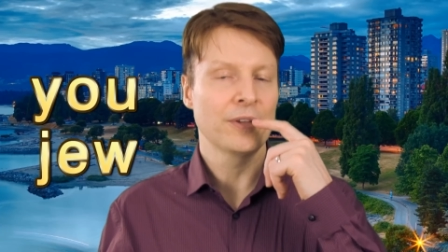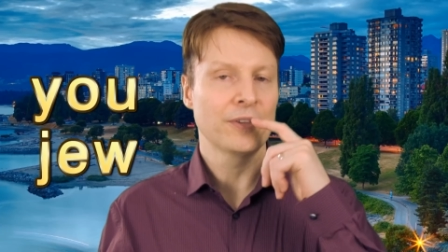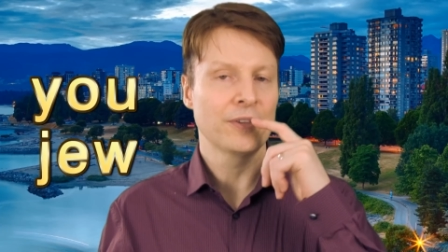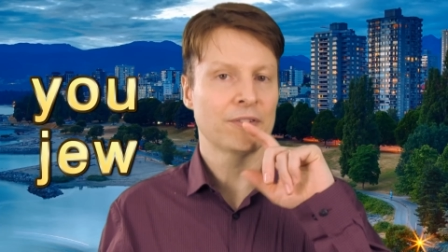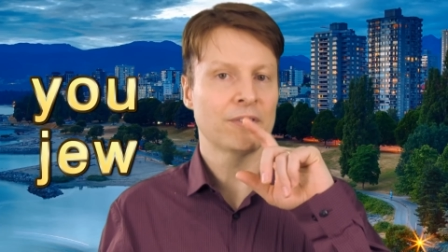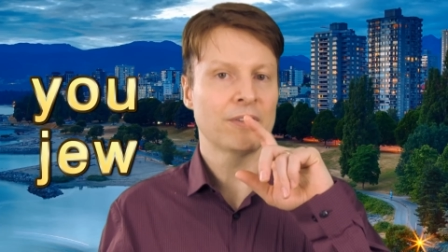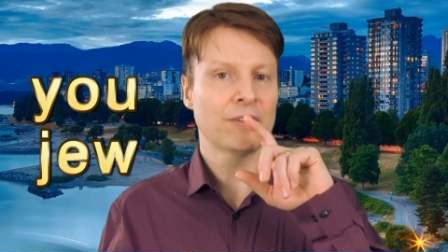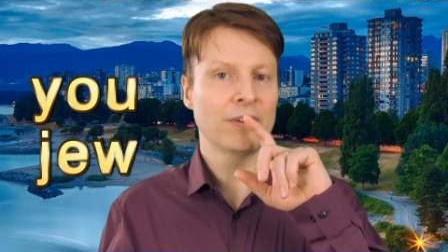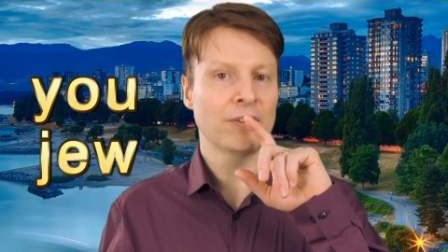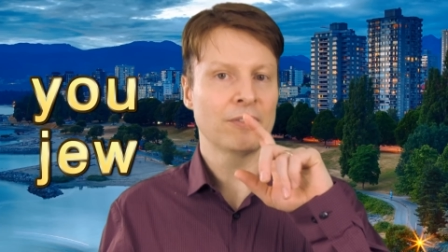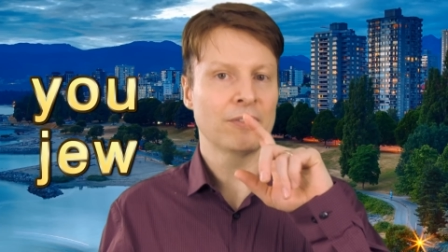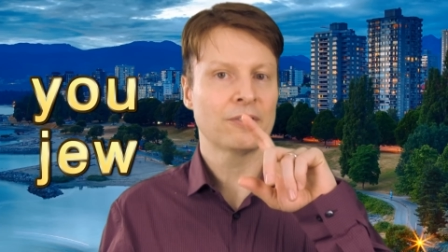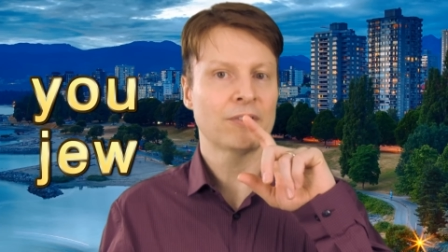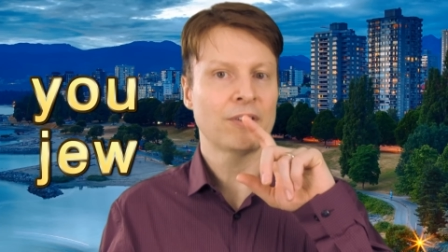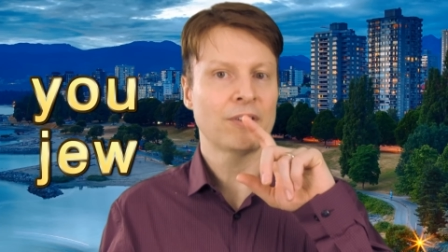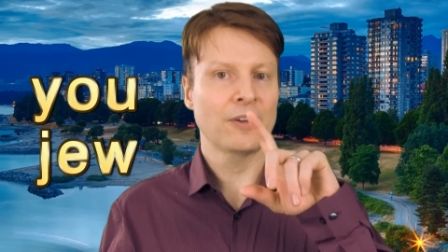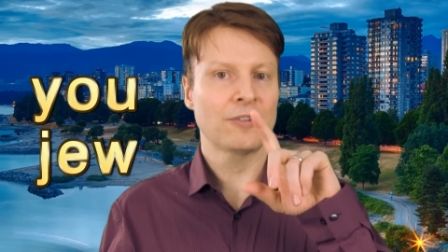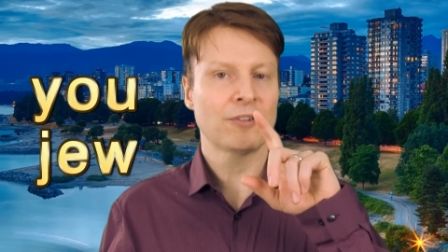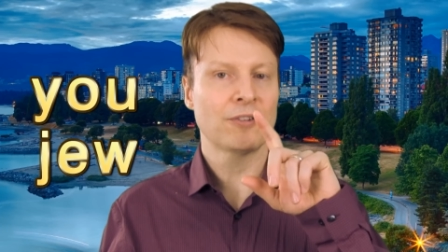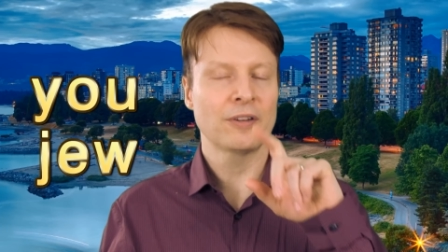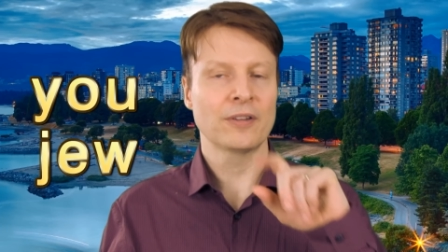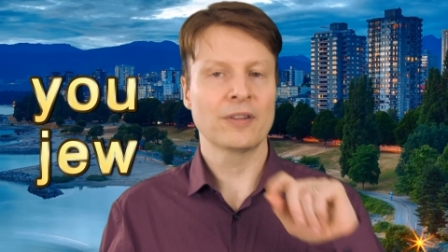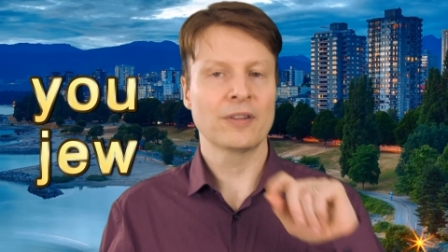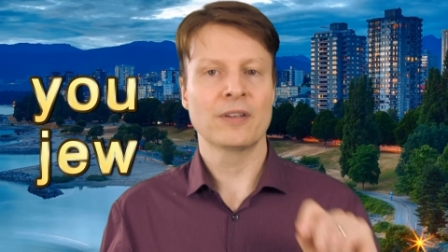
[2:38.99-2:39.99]
It's it's
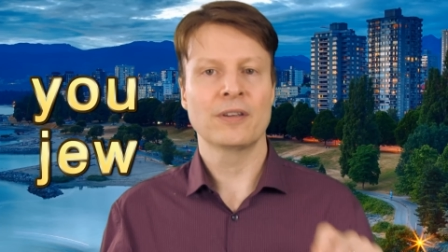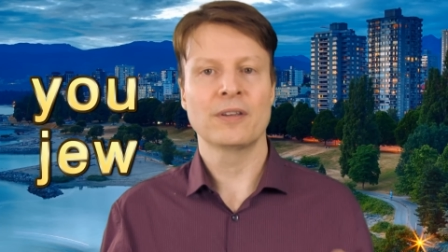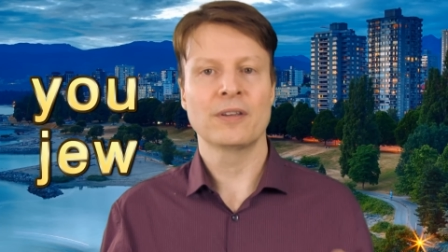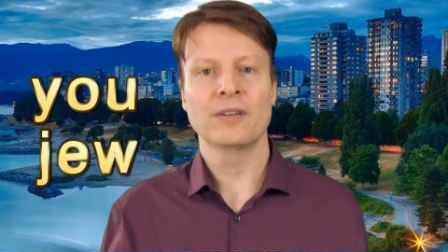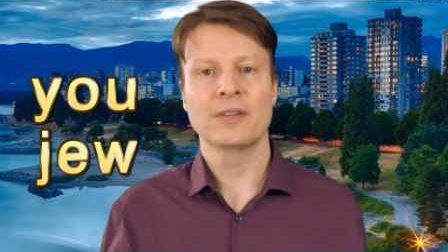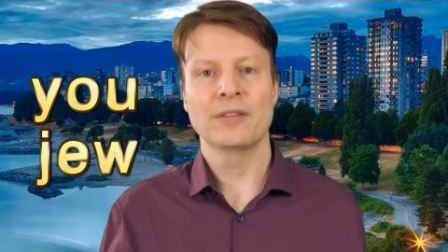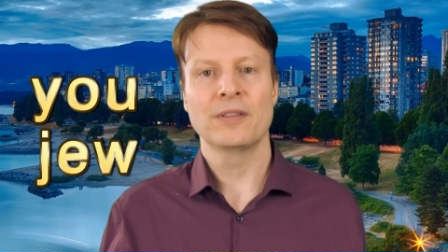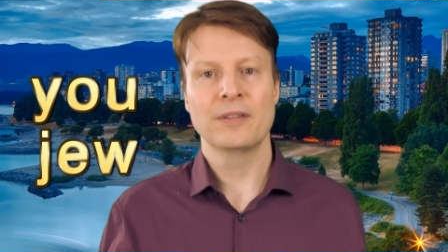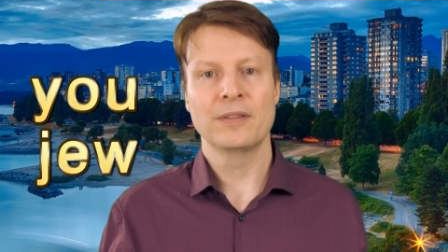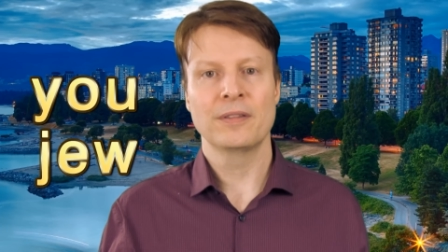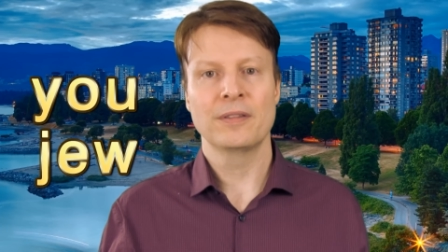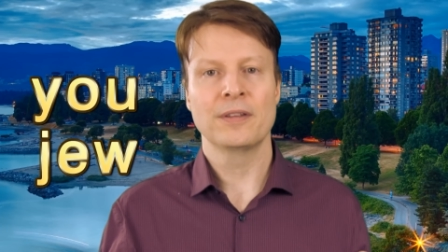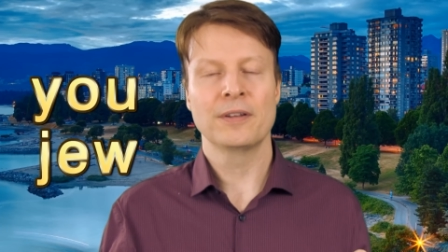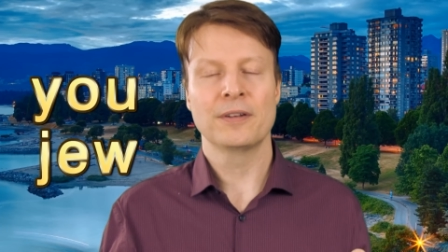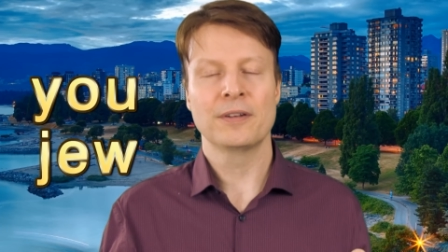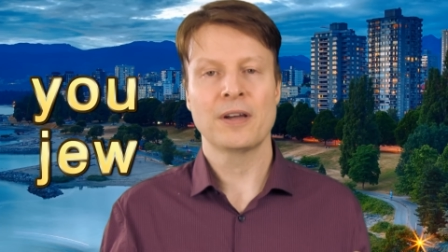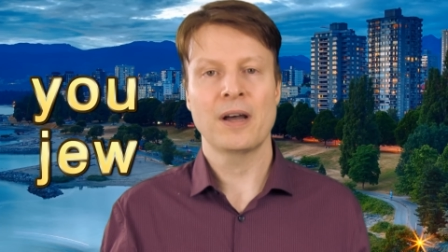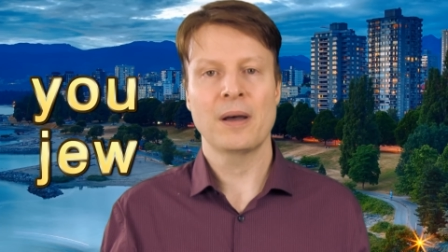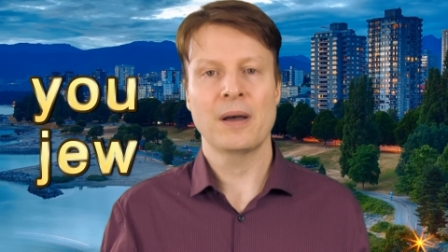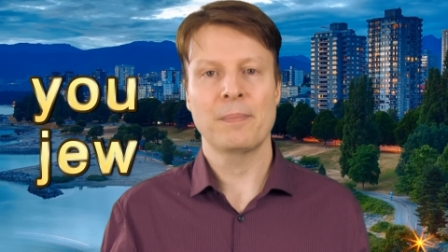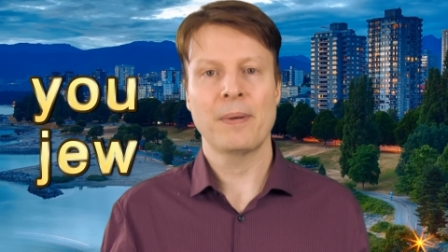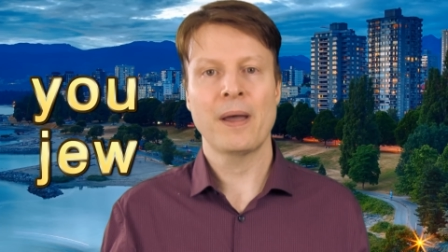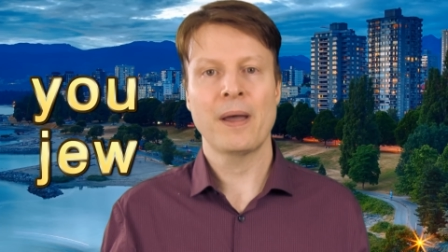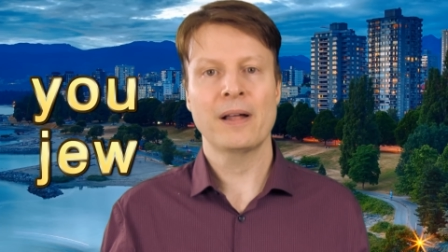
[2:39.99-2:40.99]
touching the the
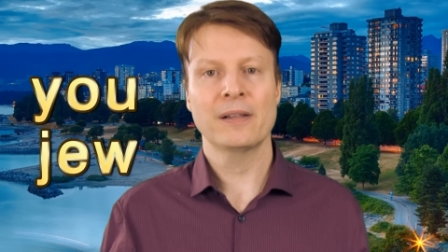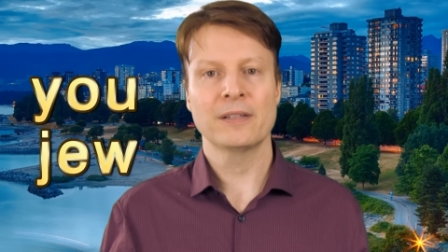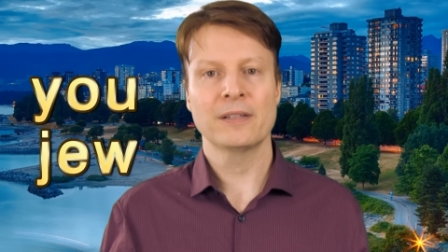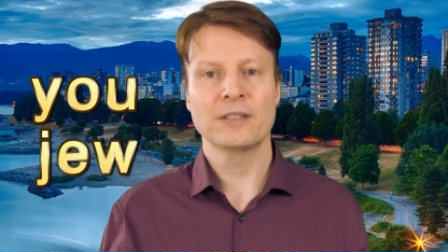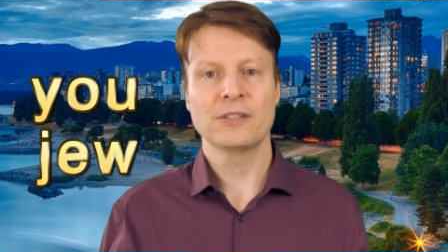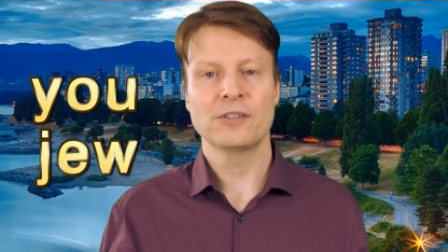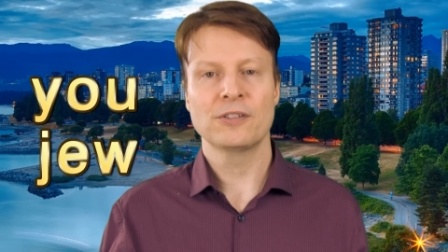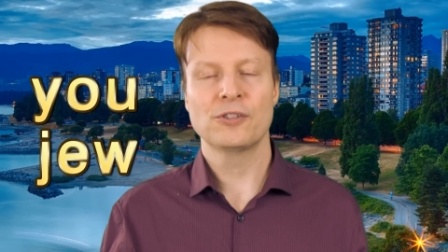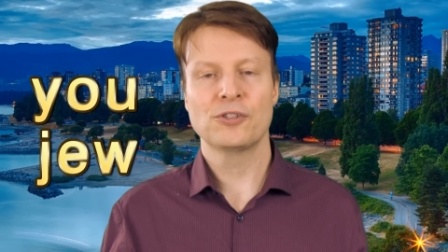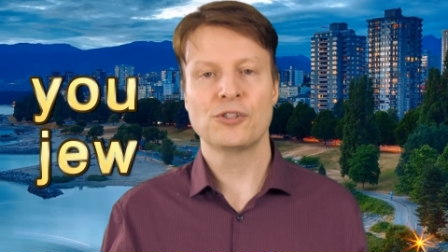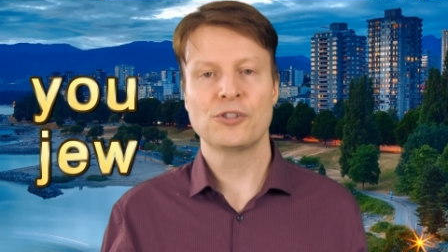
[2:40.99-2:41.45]
top palate.